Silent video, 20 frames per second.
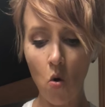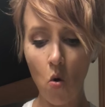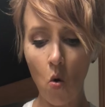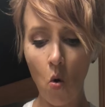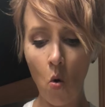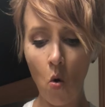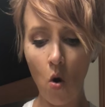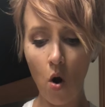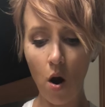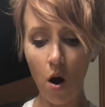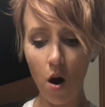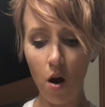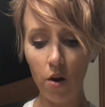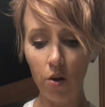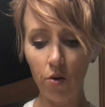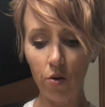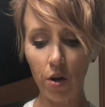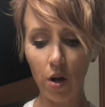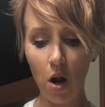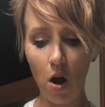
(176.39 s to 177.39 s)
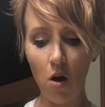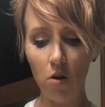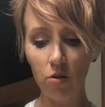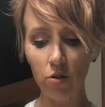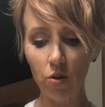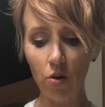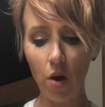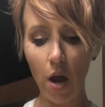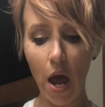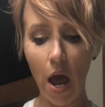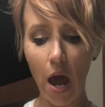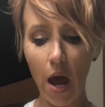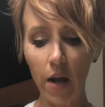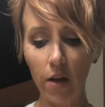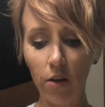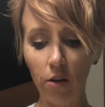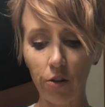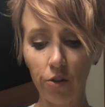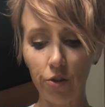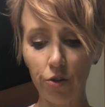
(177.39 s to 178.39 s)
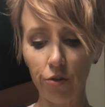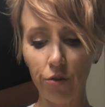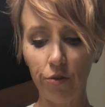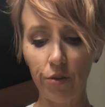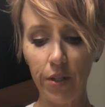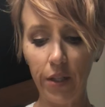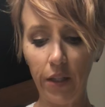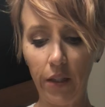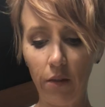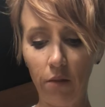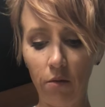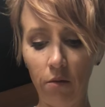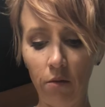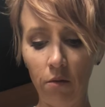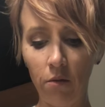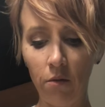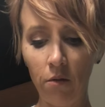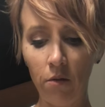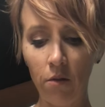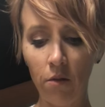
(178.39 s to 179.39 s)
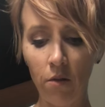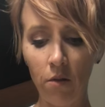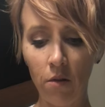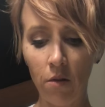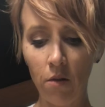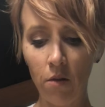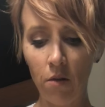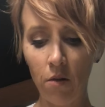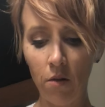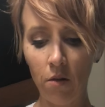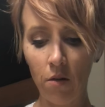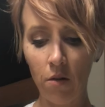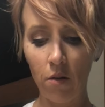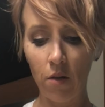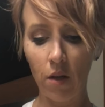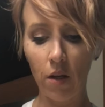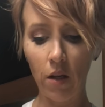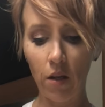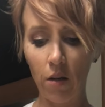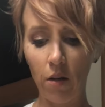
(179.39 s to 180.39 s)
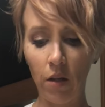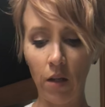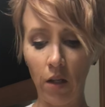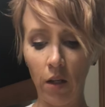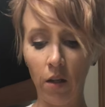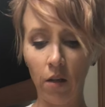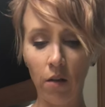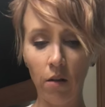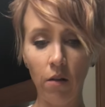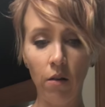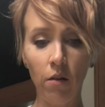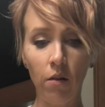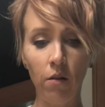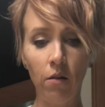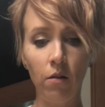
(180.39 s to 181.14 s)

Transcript: Or you can also add your Trutine in here.